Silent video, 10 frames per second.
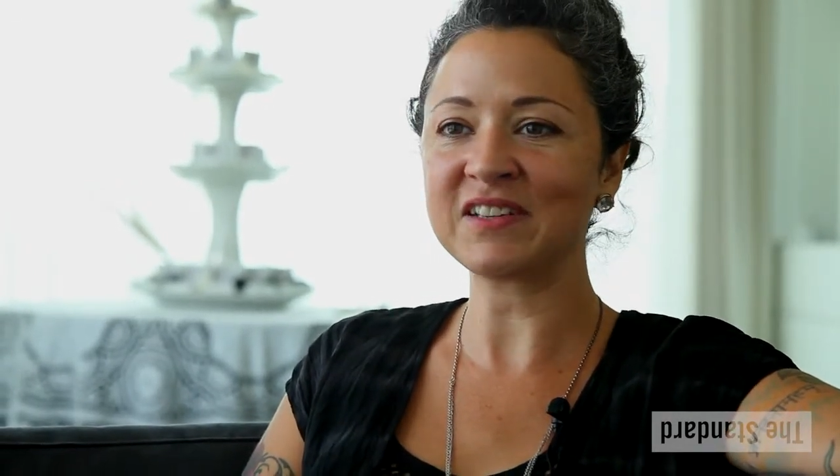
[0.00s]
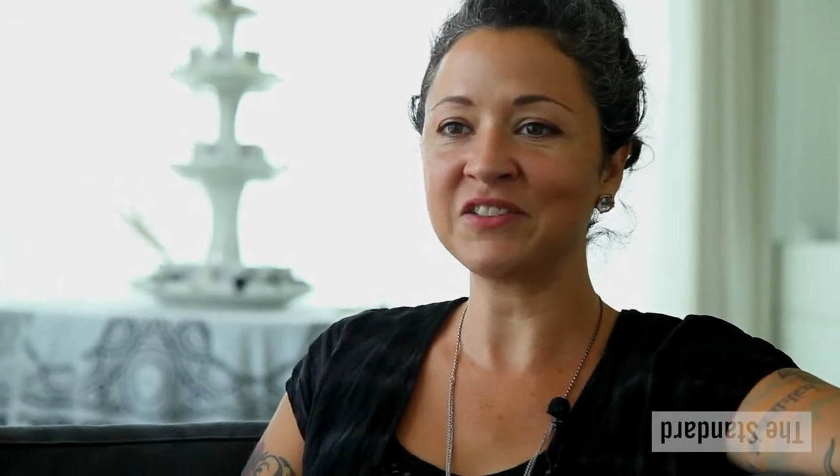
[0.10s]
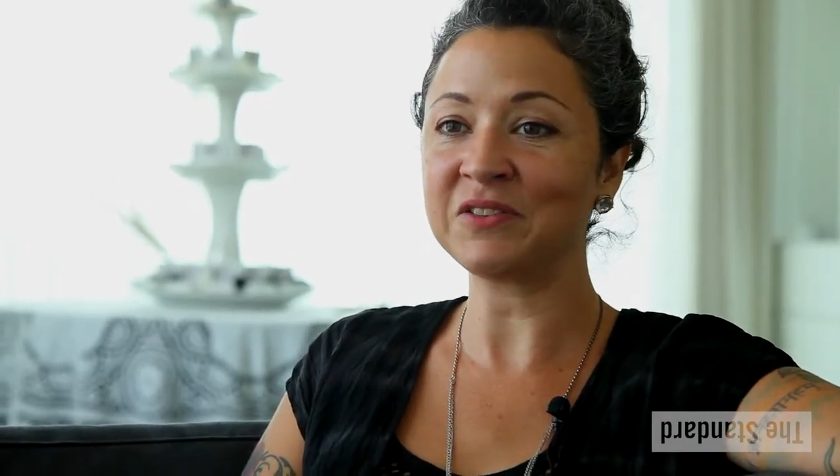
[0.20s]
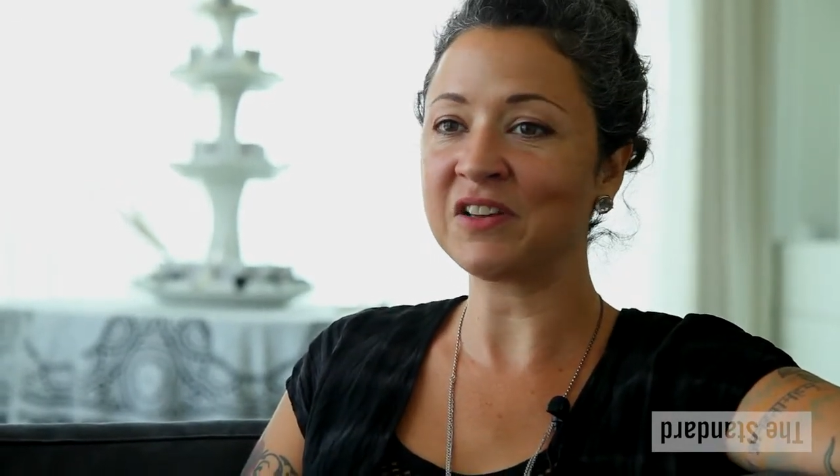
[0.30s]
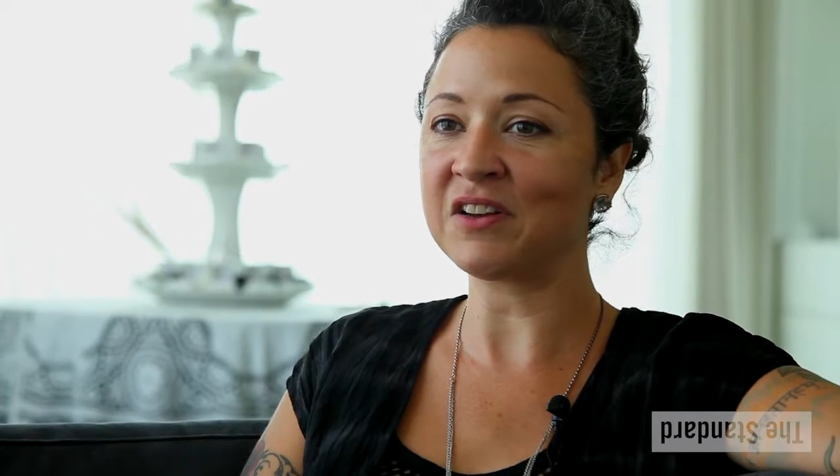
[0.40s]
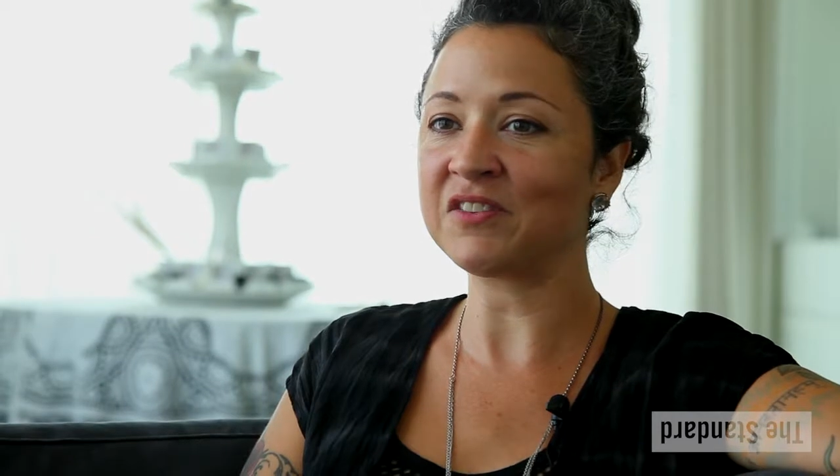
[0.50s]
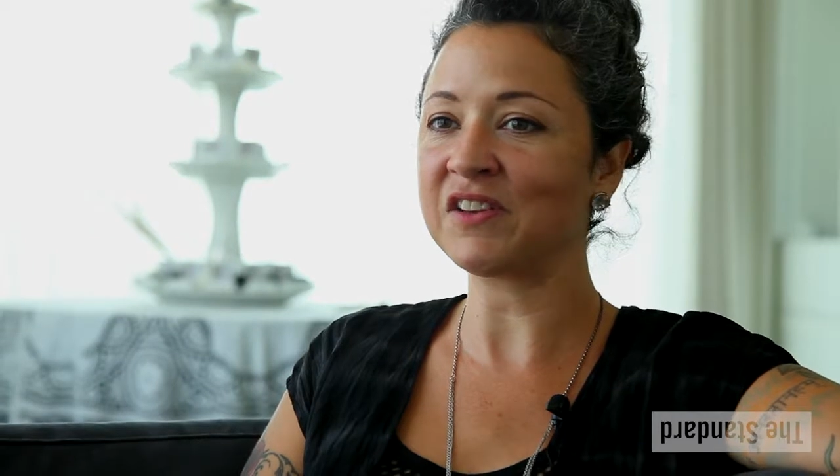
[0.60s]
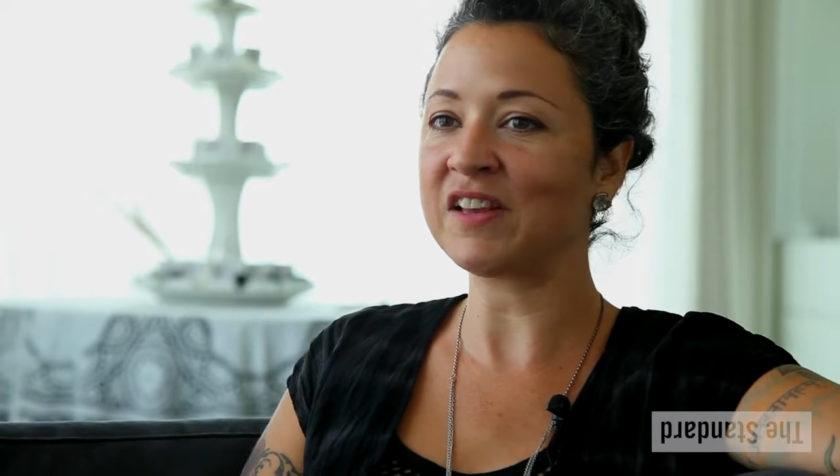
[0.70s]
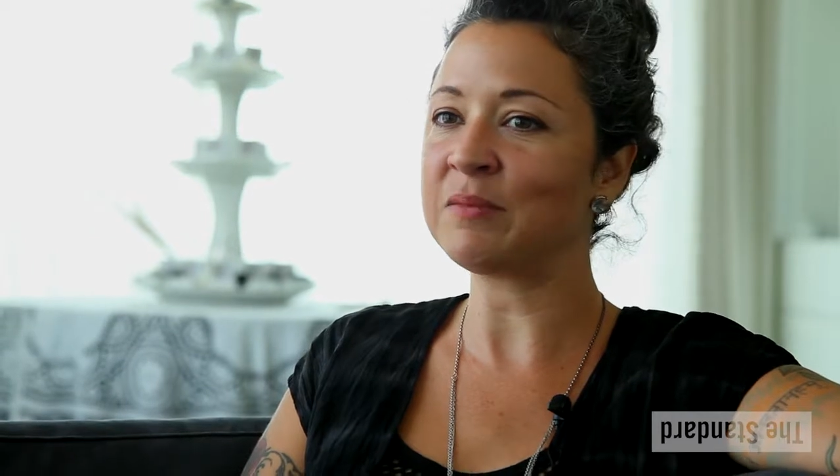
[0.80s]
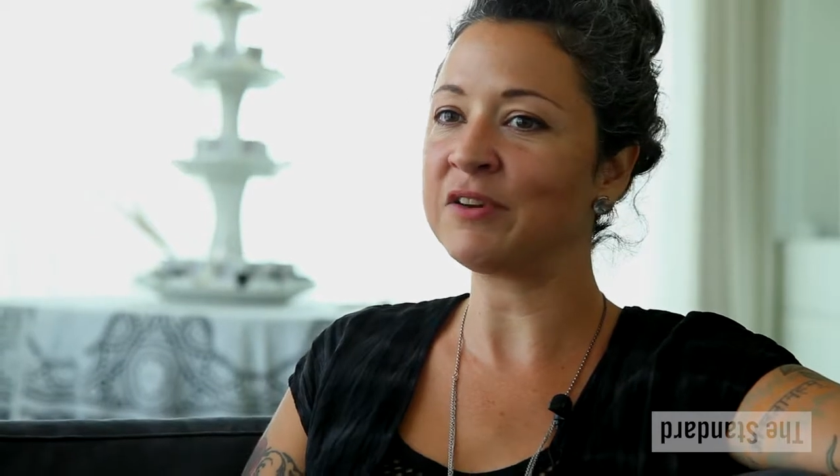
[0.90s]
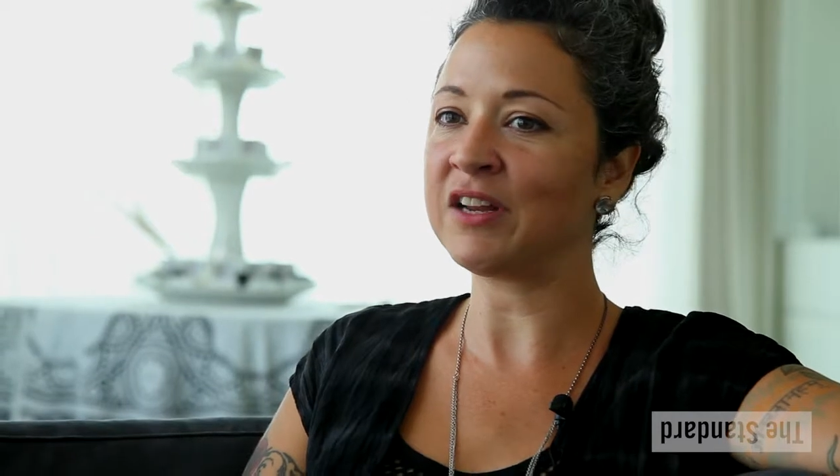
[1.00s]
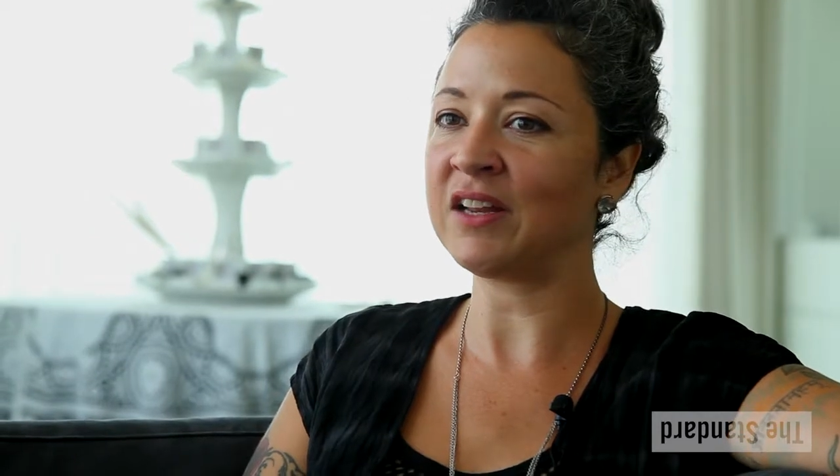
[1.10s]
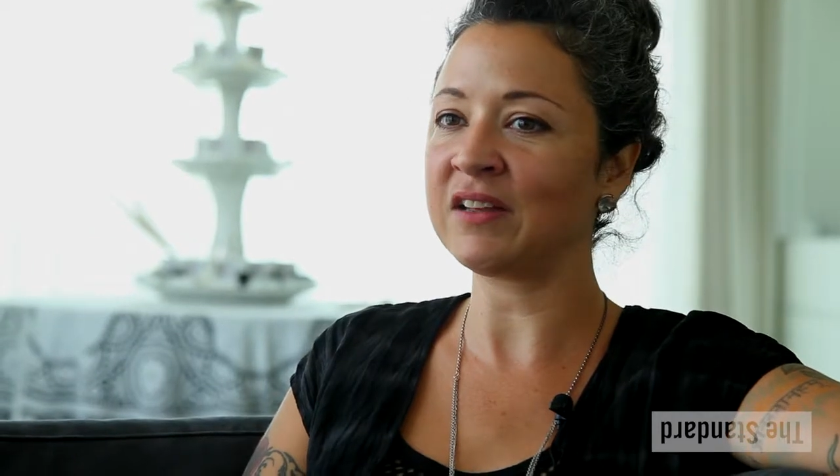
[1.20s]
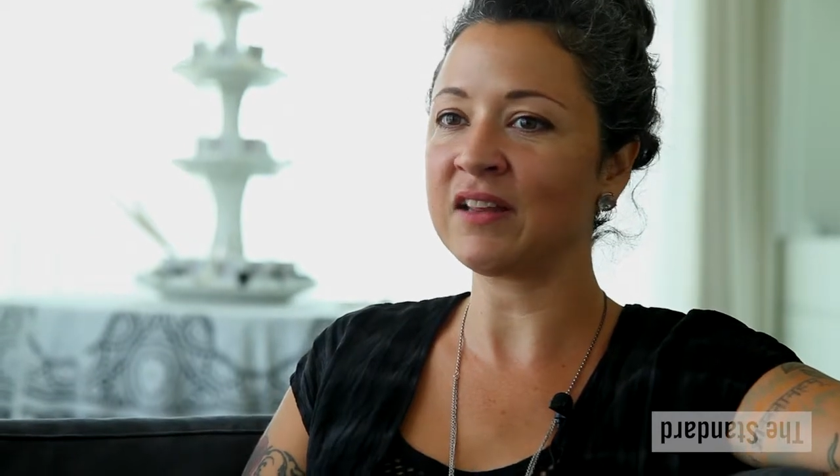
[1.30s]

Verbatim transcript: I do a lot of collaborating,